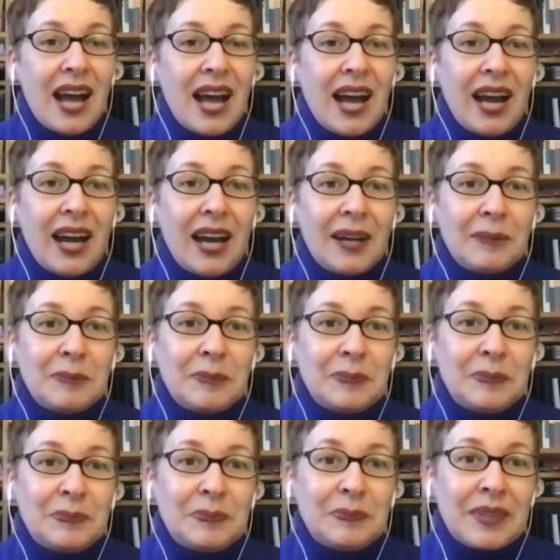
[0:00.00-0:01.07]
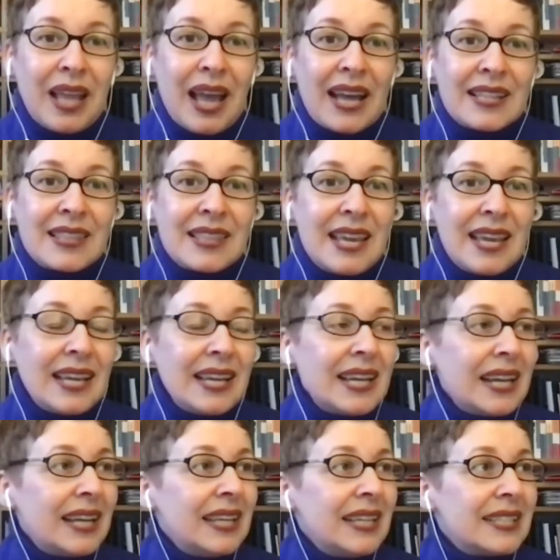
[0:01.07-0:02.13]
I think
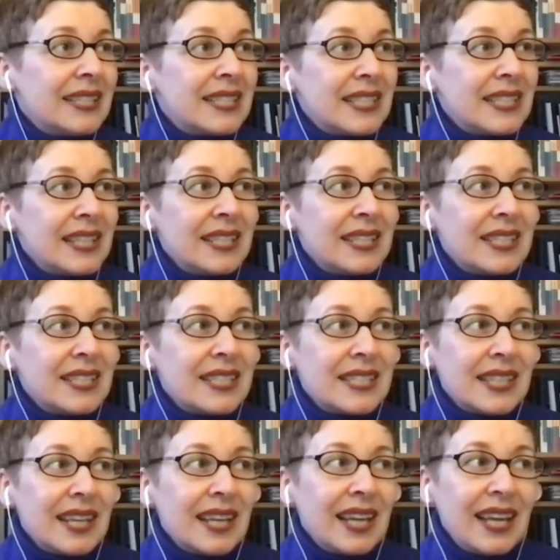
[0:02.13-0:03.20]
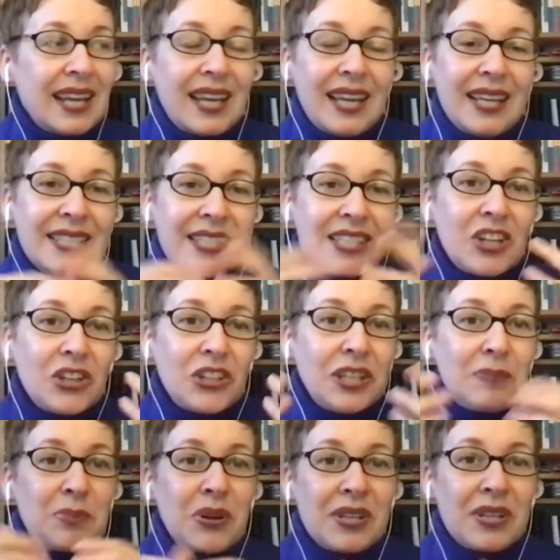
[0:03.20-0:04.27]
it's a learning
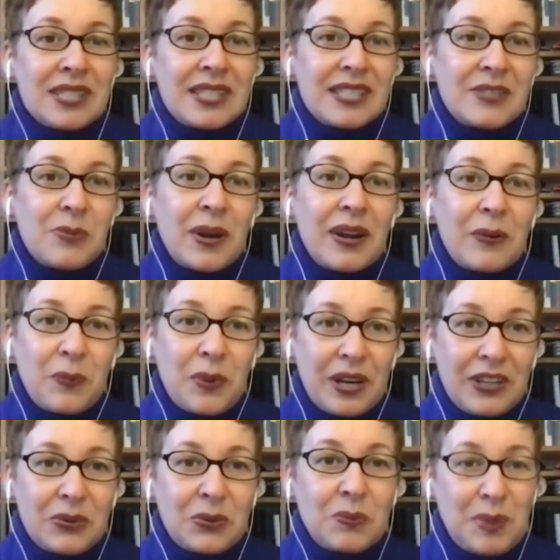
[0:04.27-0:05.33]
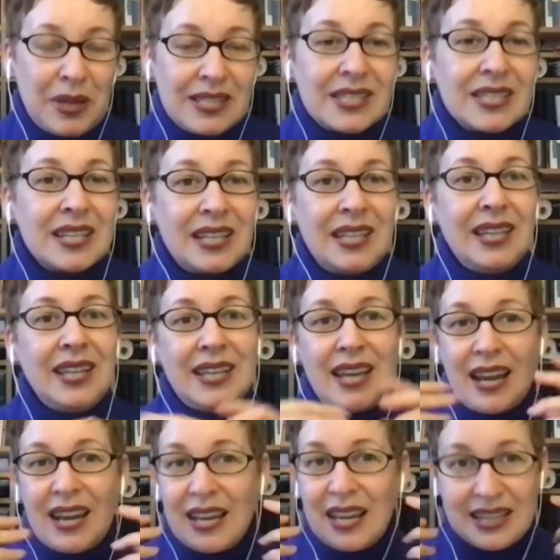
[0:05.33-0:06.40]
process where you basically
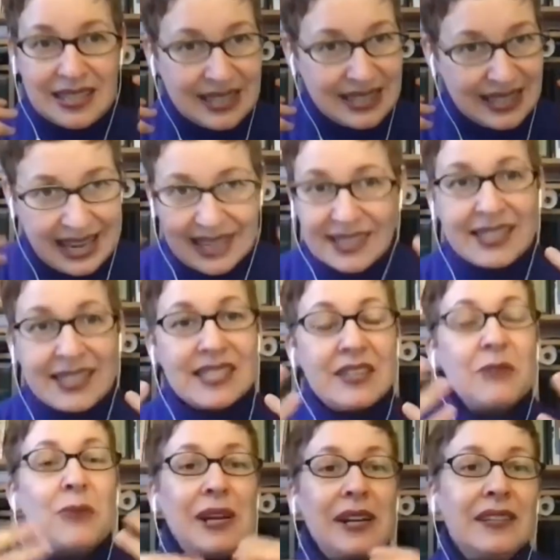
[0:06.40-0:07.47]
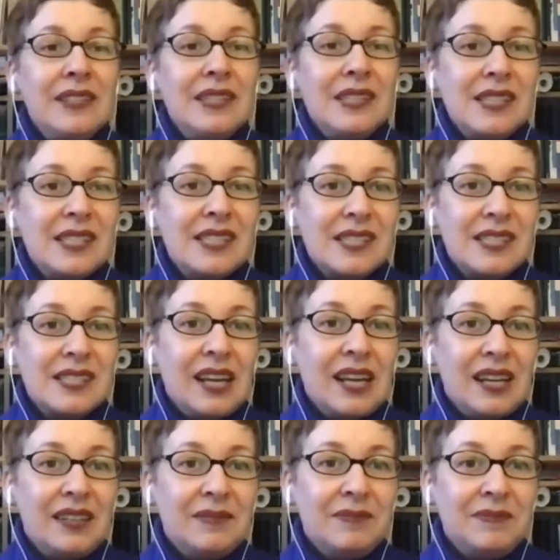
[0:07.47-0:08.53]
get this awareness.
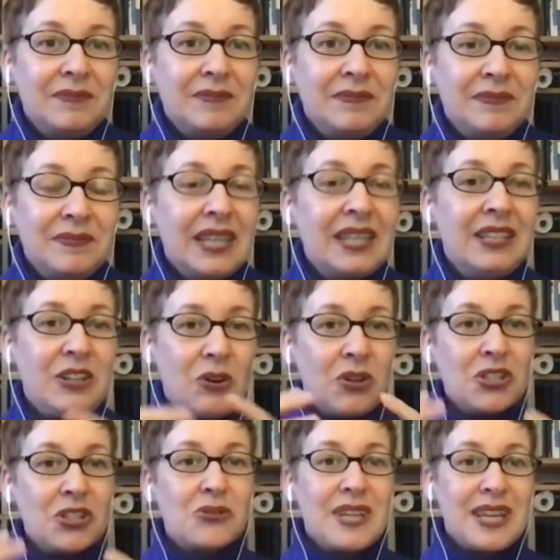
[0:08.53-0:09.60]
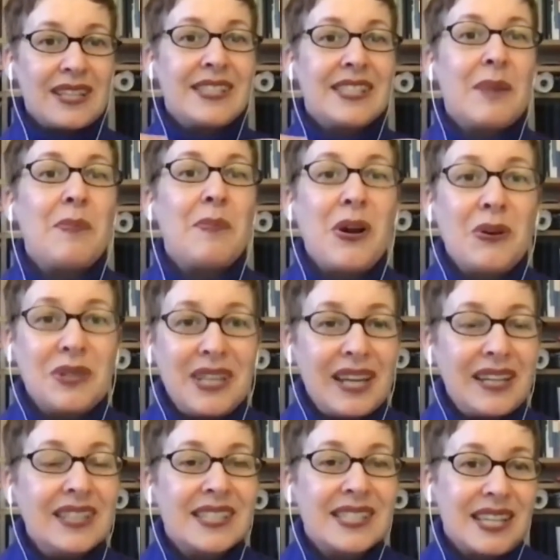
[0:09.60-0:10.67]
You also get somehow an
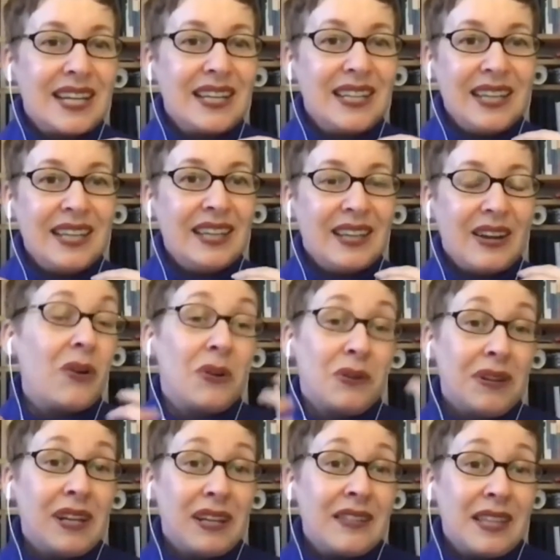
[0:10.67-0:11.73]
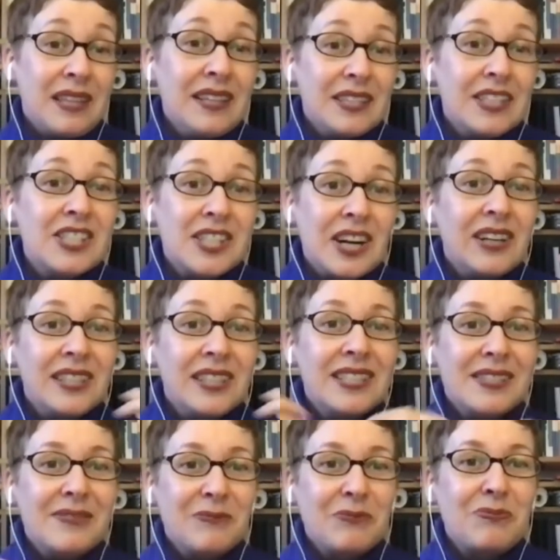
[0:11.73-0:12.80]
understanding, or I think it starts
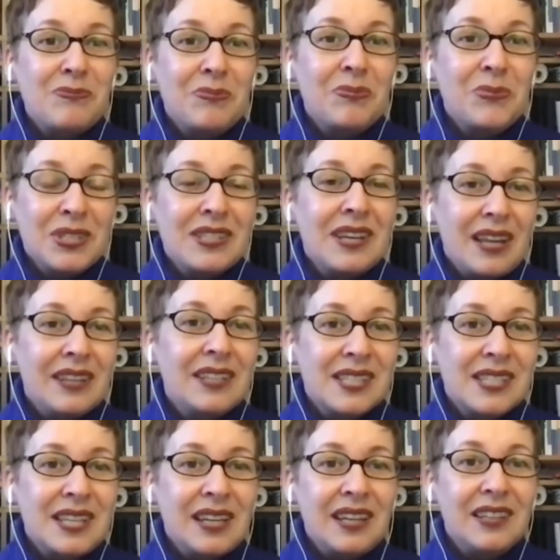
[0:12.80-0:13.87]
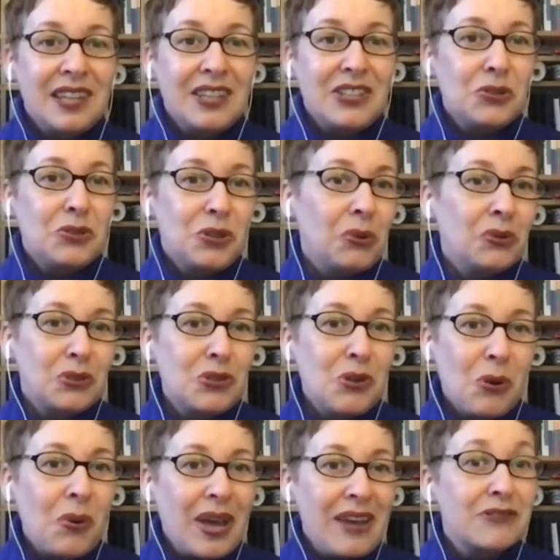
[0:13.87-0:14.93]
with an understanding that you don't
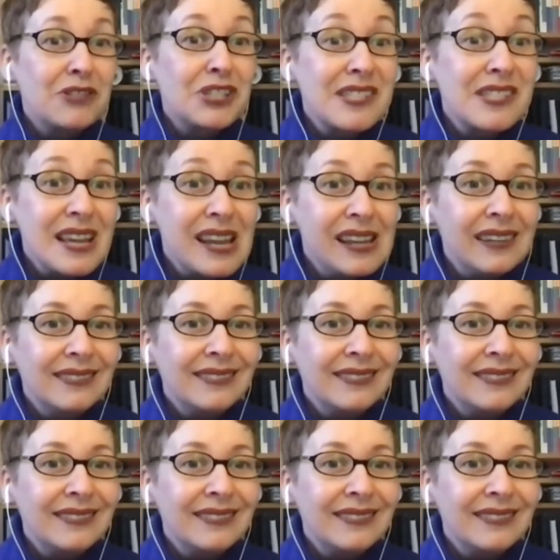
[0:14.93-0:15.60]
know everything.